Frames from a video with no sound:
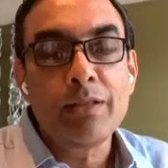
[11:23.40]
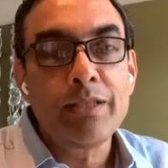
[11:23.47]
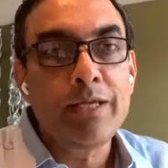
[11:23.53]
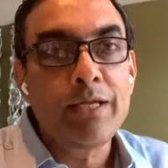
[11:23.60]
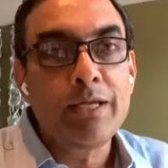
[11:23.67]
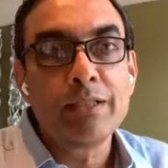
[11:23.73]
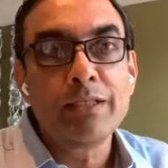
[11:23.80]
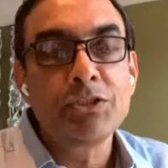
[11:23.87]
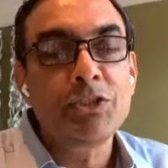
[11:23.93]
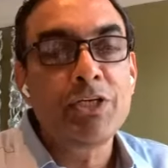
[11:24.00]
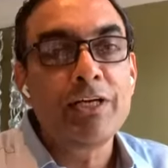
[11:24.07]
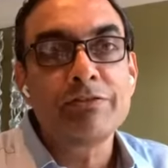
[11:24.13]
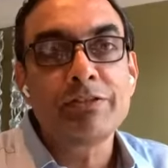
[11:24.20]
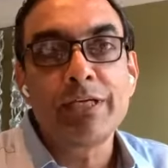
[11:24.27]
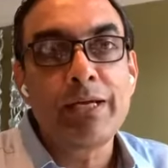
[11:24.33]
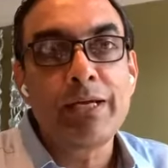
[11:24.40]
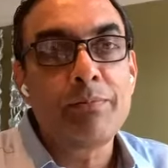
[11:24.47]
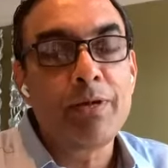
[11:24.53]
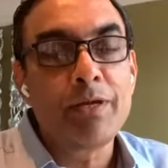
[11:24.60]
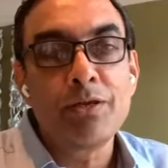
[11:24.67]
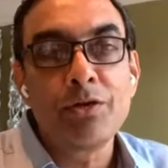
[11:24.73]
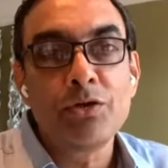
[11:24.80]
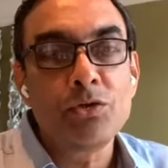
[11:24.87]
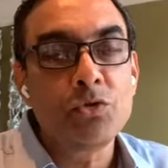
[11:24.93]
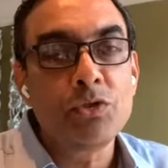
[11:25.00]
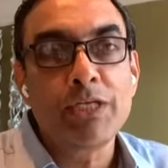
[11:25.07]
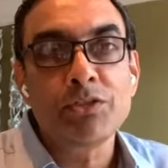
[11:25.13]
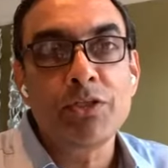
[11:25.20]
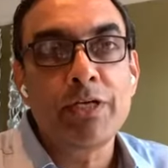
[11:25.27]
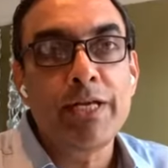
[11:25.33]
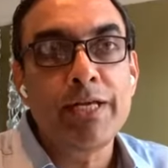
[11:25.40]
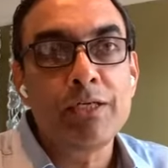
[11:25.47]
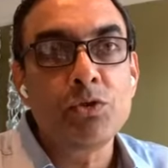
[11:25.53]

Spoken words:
the GFC, in 2008,